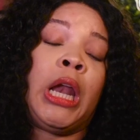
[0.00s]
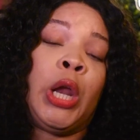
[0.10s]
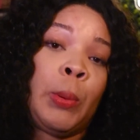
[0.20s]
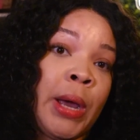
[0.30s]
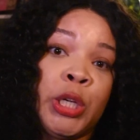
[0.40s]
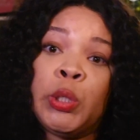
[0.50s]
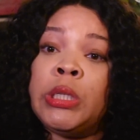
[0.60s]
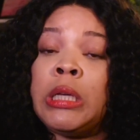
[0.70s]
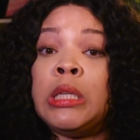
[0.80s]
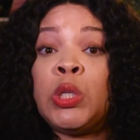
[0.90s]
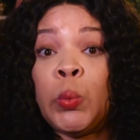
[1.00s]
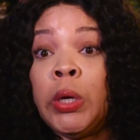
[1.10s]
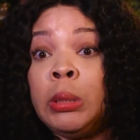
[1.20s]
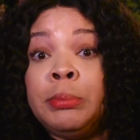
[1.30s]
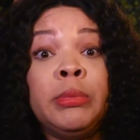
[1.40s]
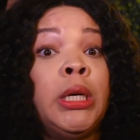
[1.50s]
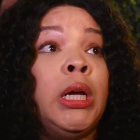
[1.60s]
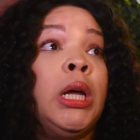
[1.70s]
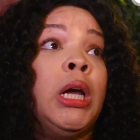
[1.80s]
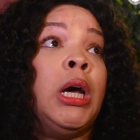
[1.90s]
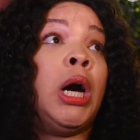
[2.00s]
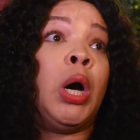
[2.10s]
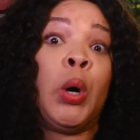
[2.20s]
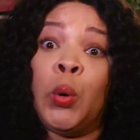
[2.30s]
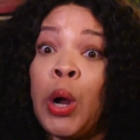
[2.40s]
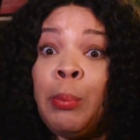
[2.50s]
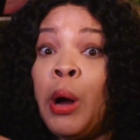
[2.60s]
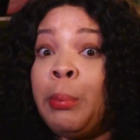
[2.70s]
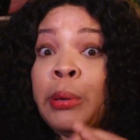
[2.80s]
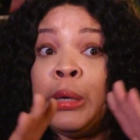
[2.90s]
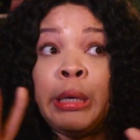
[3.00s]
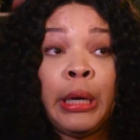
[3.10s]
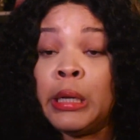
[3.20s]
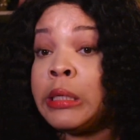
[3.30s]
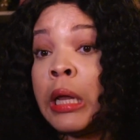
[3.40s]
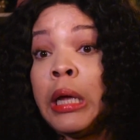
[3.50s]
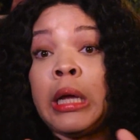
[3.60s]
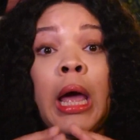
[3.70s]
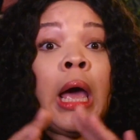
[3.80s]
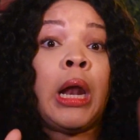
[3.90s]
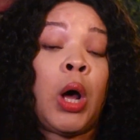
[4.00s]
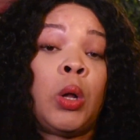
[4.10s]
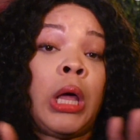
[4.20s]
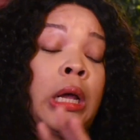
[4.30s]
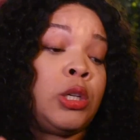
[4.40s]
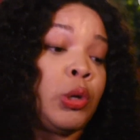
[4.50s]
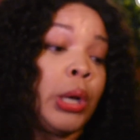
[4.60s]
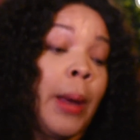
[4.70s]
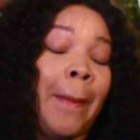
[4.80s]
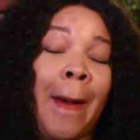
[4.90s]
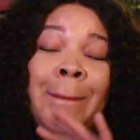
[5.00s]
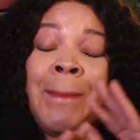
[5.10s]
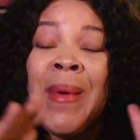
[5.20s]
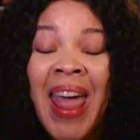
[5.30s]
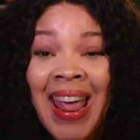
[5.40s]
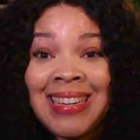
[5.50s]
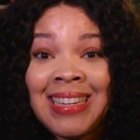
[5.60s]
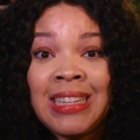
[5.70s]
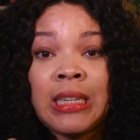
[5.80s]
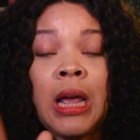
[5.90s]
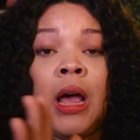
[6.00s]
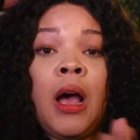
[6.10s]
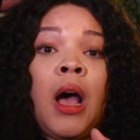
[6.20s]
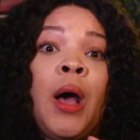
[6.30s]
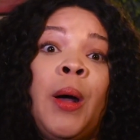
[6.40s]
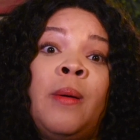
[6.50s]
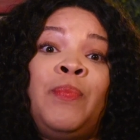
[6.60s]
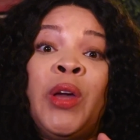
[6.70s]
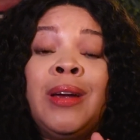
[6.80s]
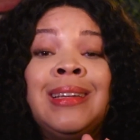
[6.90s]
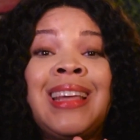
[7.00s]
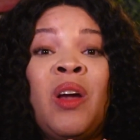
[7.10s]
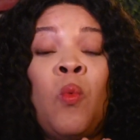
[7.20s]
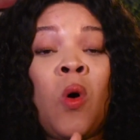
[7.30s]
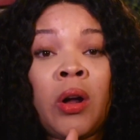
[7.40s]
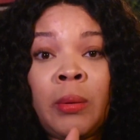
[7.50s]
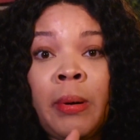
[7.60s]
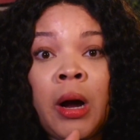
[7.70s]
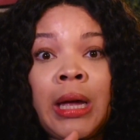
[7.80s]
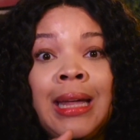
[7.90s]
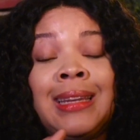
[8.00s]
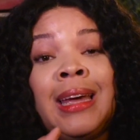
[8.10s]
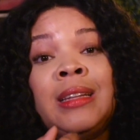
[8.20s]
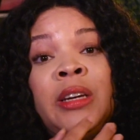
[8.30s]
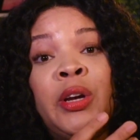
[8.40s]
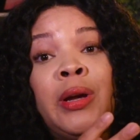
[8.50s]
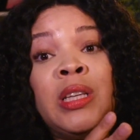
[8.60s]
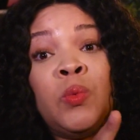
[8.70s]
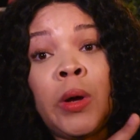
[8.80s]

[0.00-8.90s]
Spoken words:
no patrons can swim on our property in this lake at all. Like straight up banned it. There is a water park in Lake Lanier as